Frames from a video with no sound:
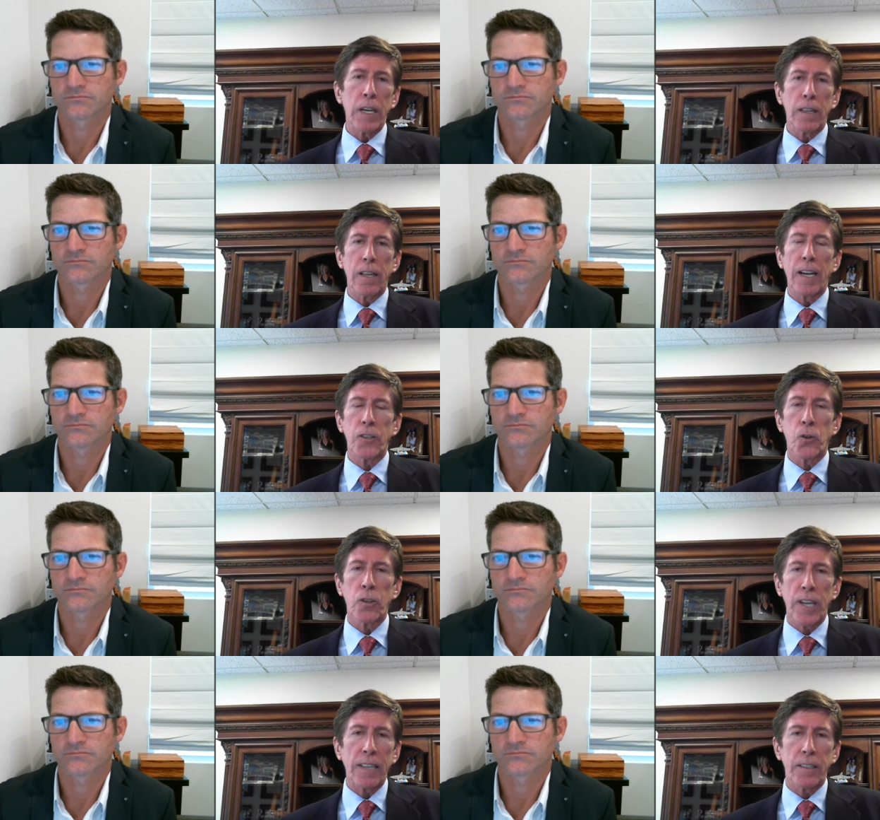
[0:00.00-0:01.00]
Speaker 1: that George
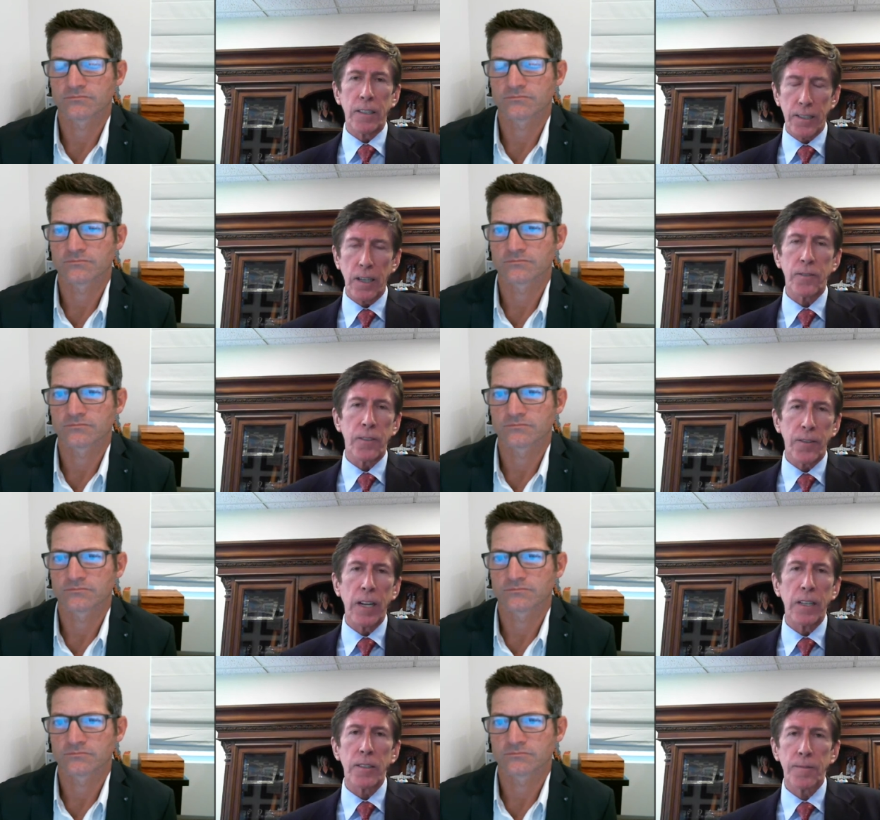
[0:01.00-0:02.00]
acted in self
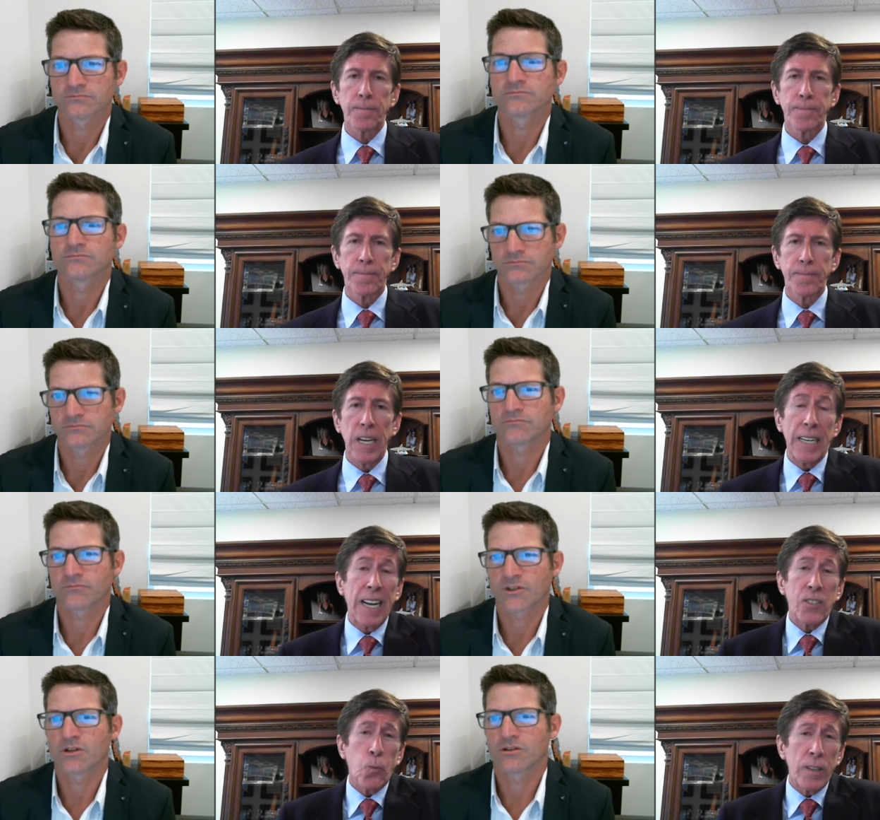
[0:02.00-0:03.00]
defense and
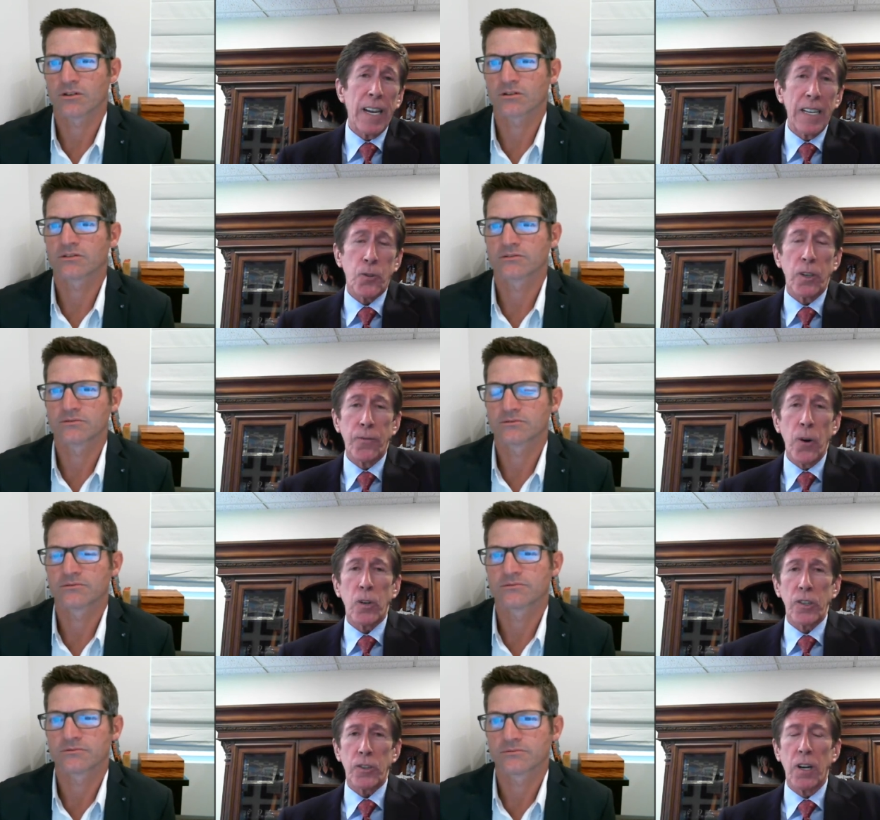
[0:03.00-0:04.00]
that's what they sort of
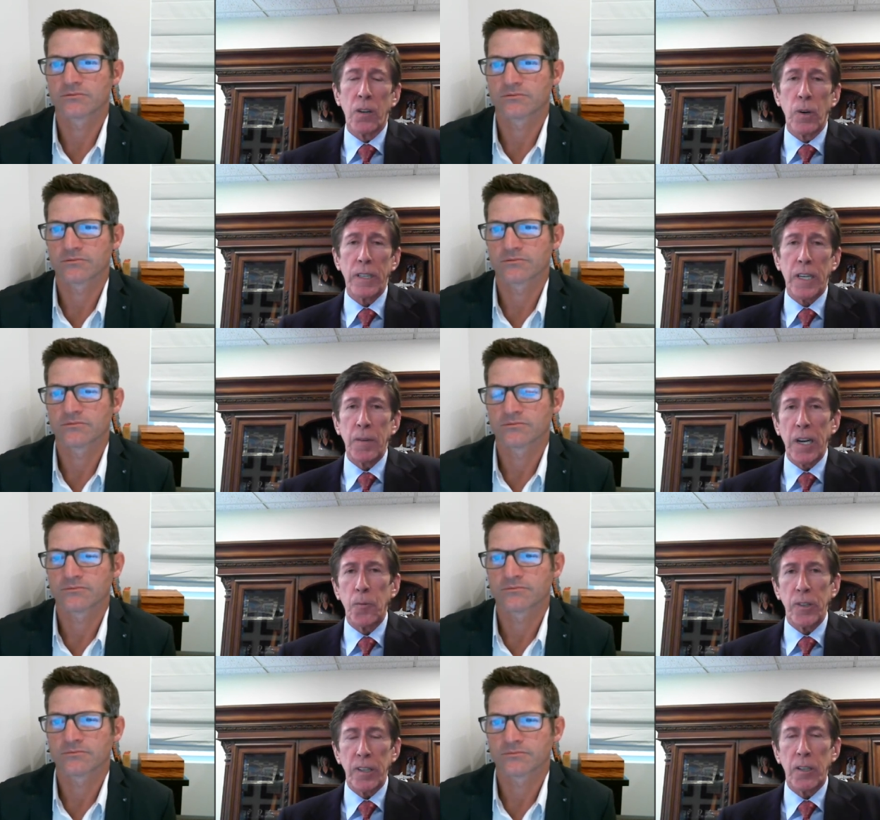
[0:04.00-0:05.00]
focused on when coming up
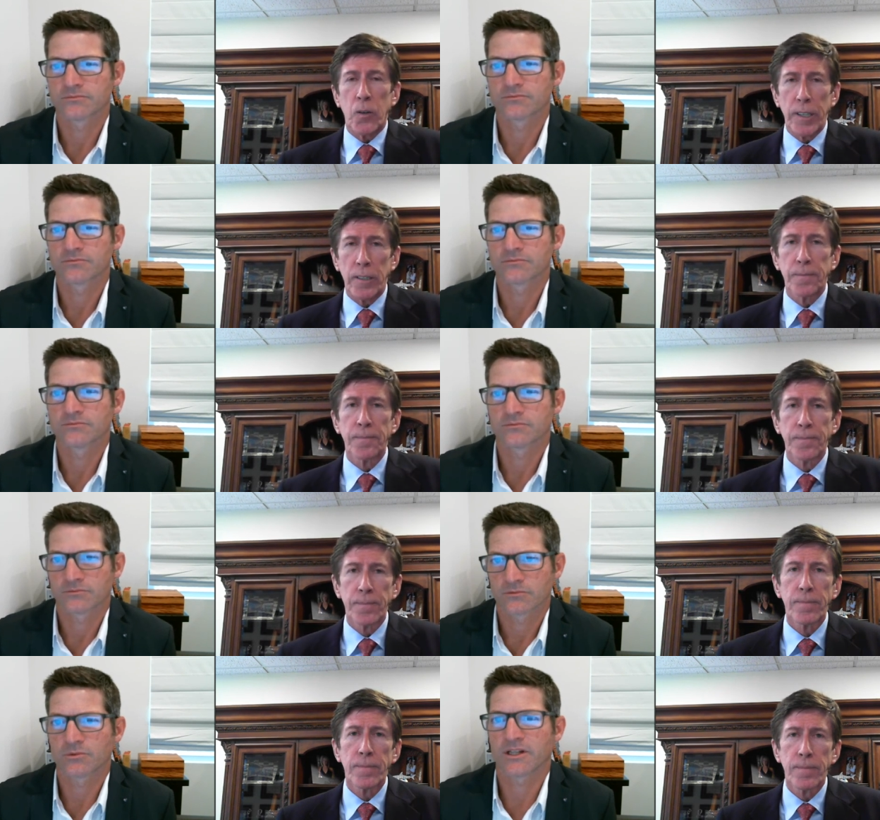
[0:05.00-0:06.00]
with the acquittal.
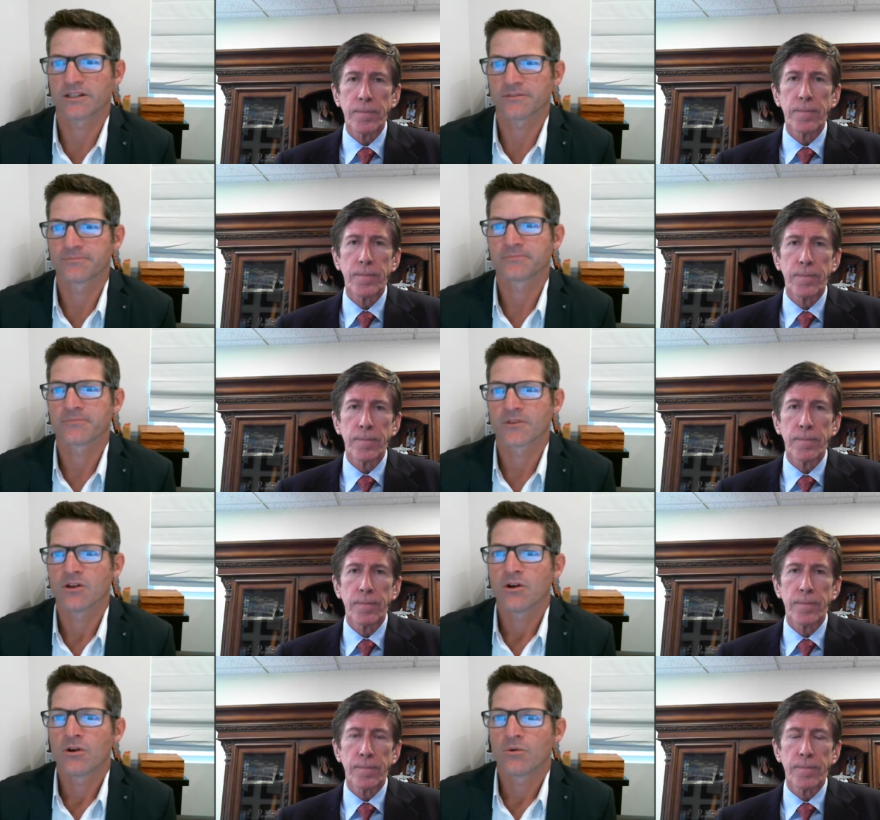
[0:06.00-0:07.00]
Speaker 2: Right.
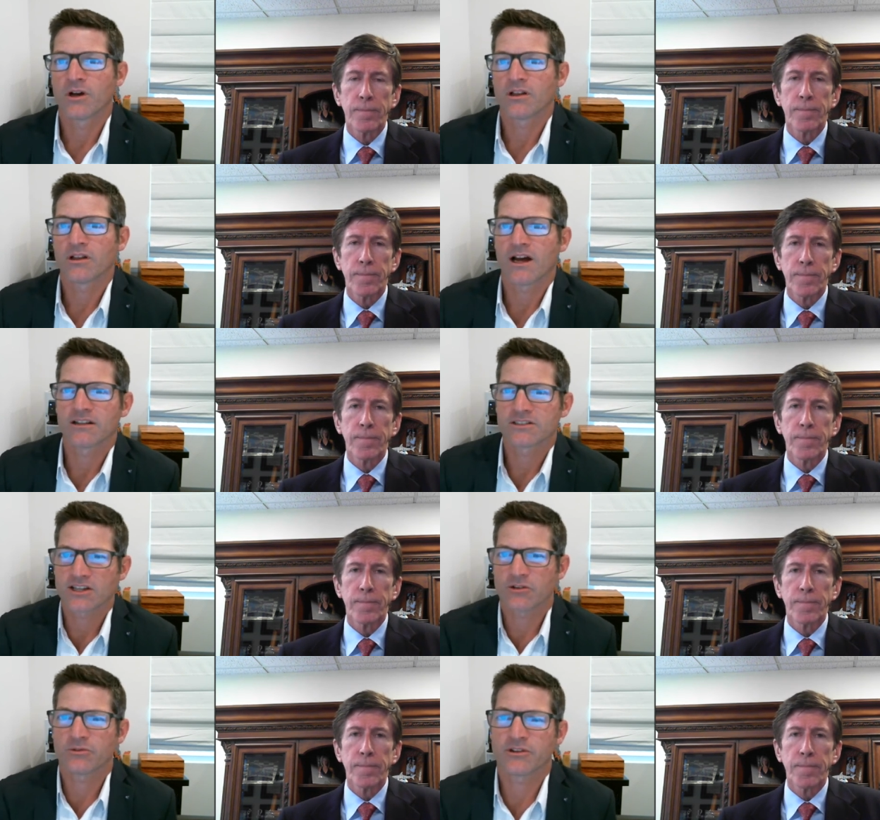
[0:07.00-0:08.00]
Well, I'll tell
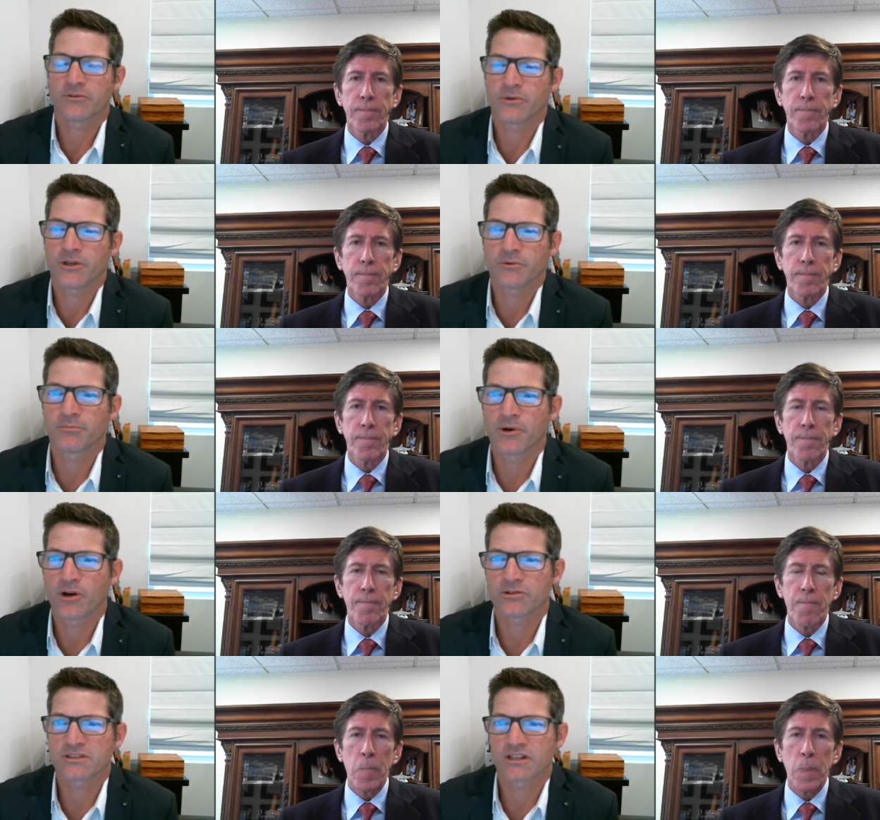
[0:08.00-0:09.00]
you, we will
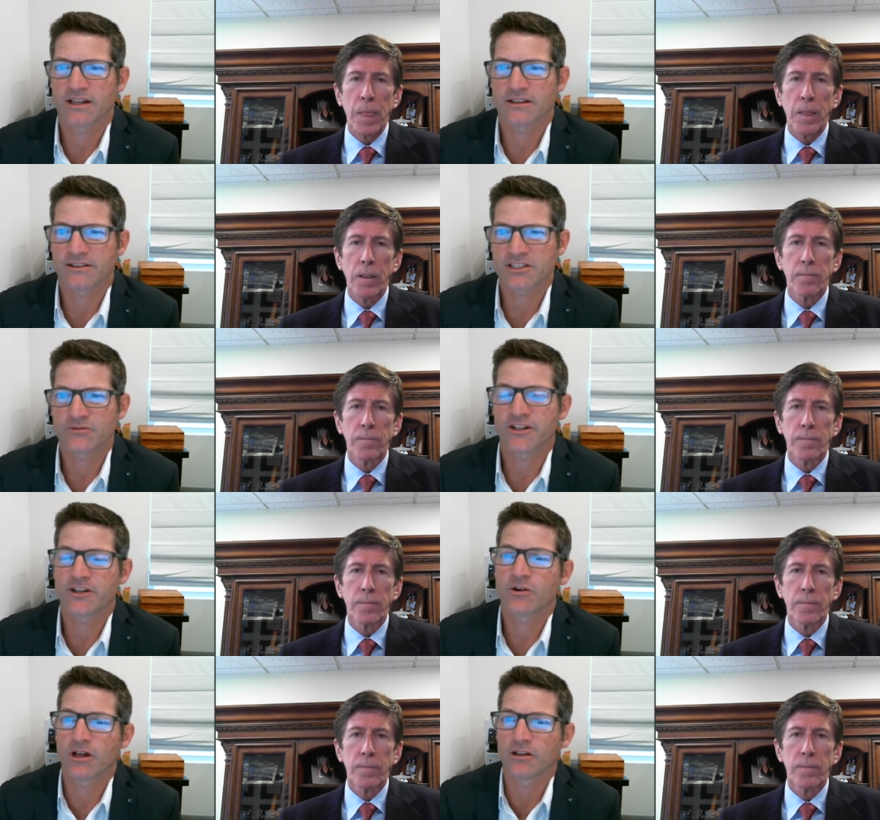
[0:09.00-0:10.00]
post uh, this
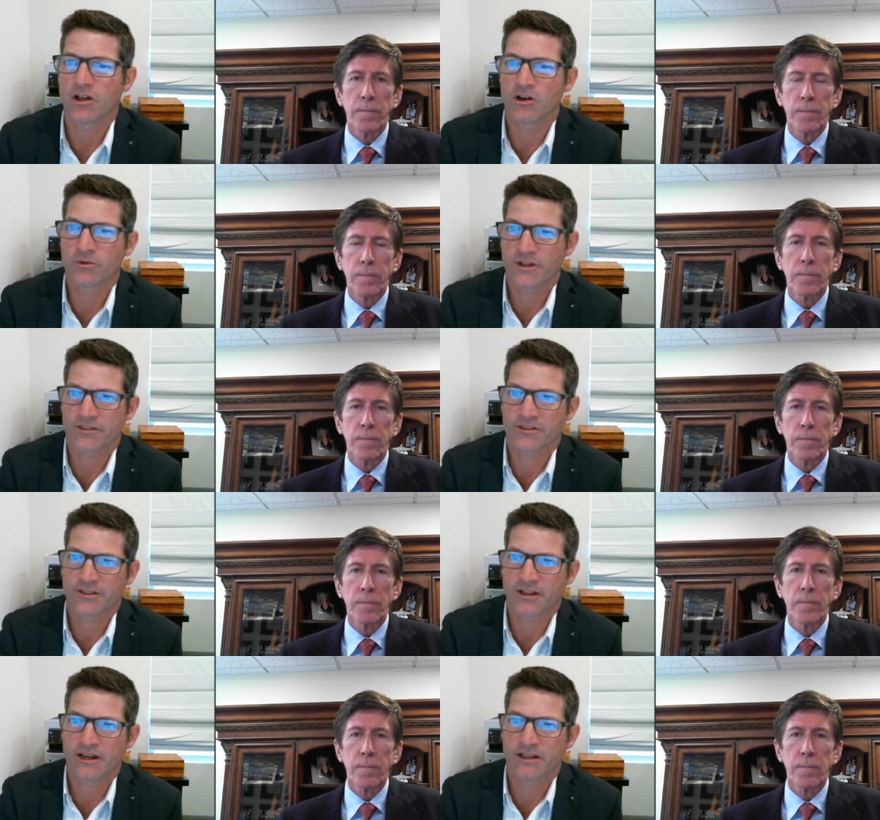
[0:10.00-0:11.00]
video along with
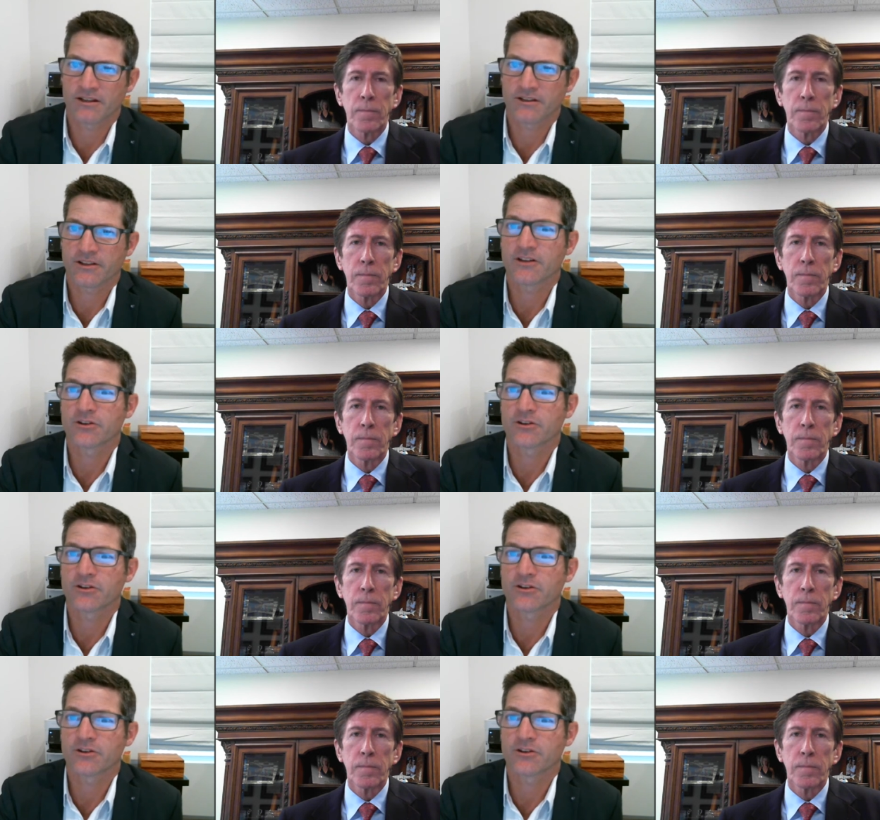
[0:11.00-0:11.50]
uh, the other